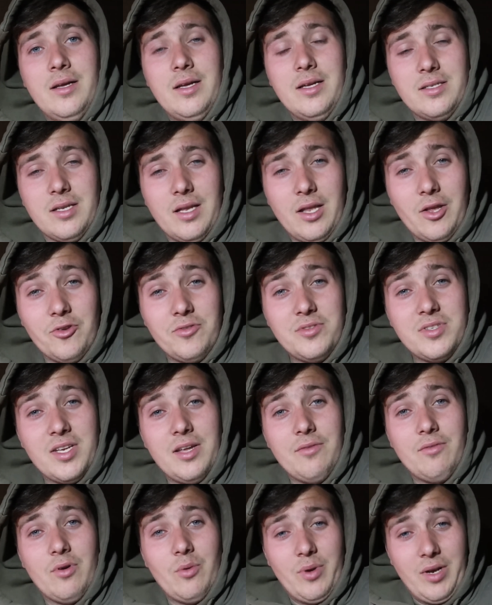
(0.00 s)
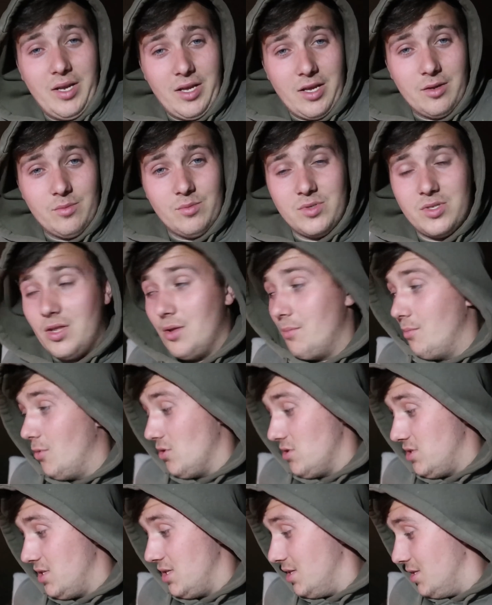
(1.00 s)
is a lifesaver when it comes to the
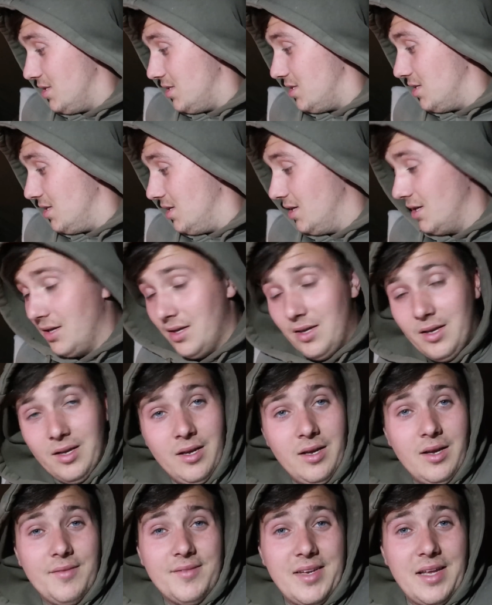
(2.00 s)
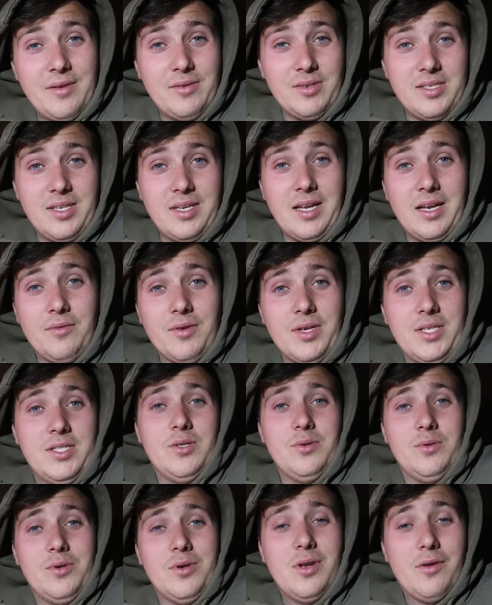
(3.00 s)
mozzies. Never seen anything
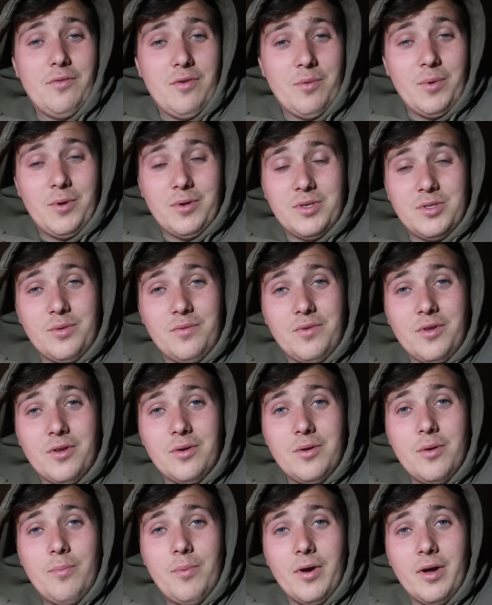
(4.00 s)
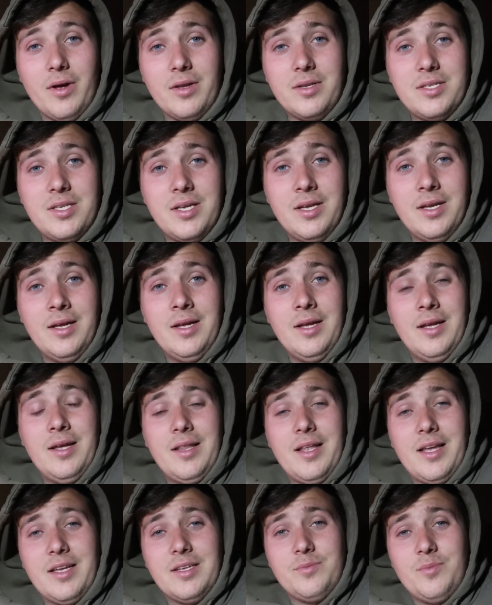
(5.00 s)
so good, if I'm honest with you. But
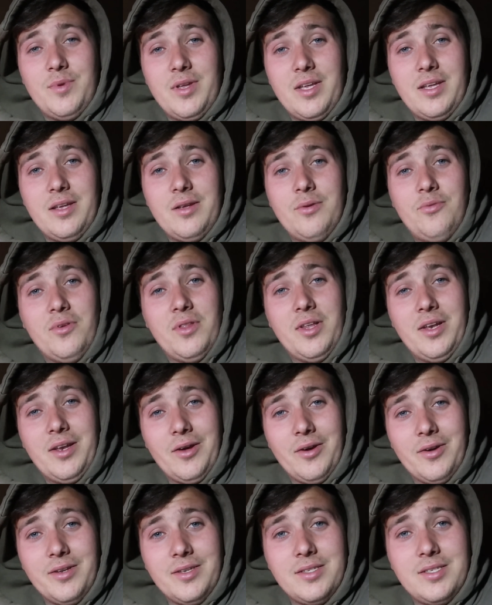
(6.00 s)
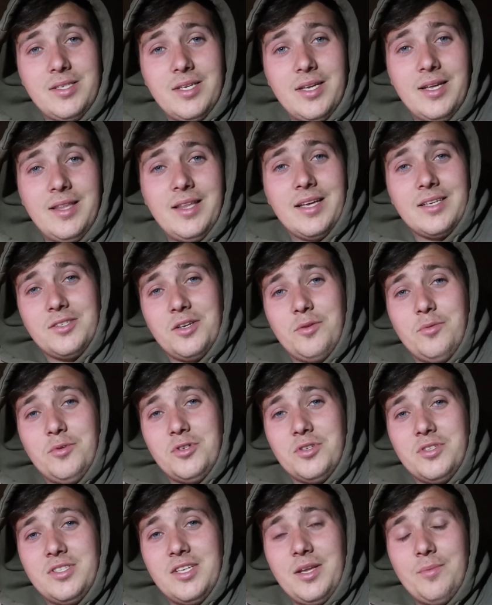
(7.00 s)
that is me for the night. Next time you
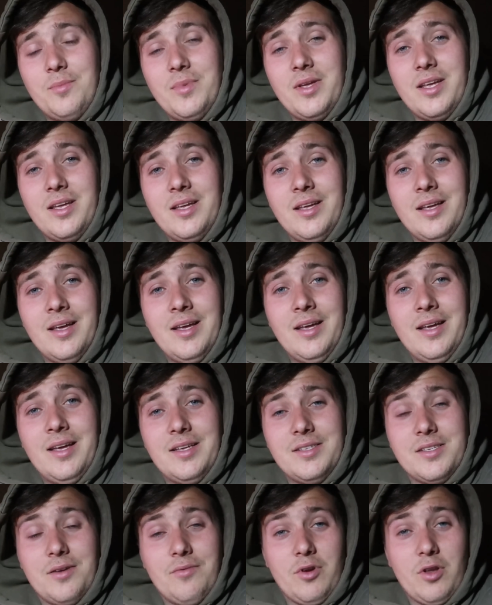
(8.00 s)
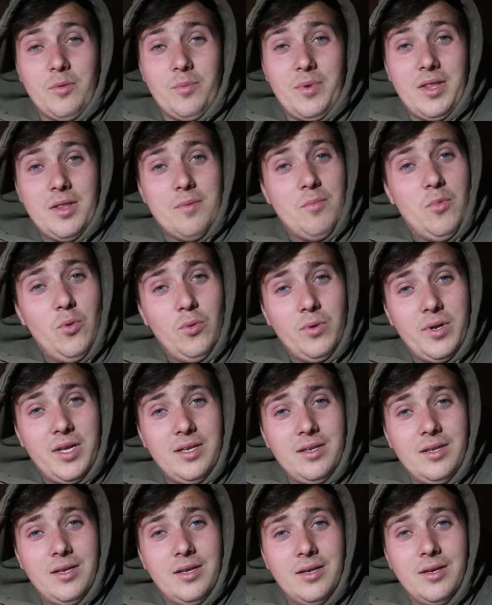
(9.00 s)
should see me is either going to be in the
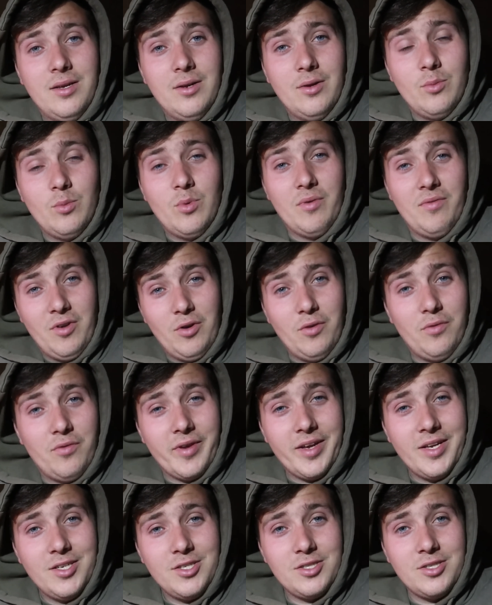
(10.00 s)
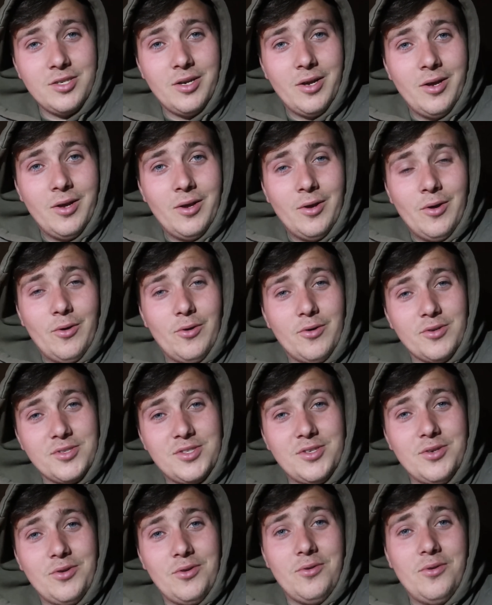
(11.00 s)
morning with no fish, or
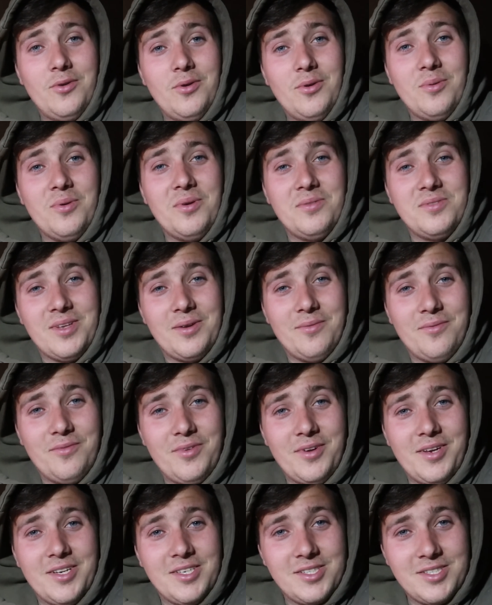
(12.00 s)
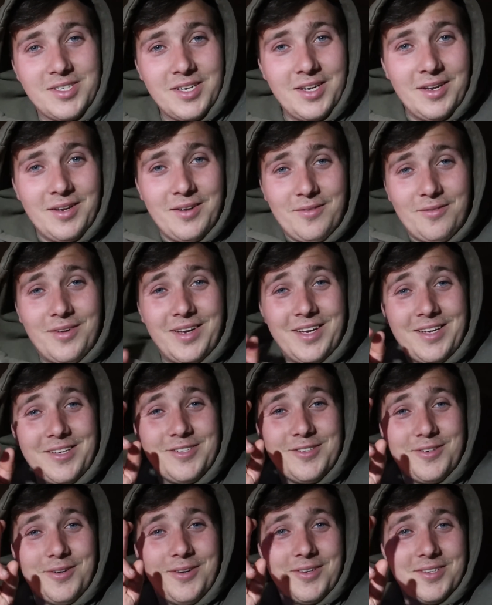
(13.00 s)
soon with some fish.
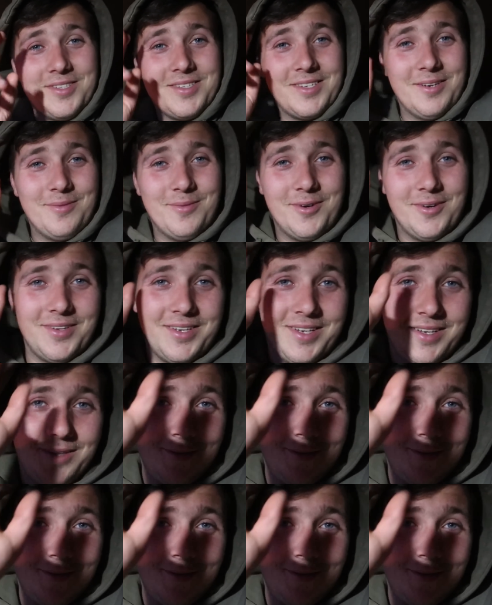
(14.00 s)
Fingers crossed, come on.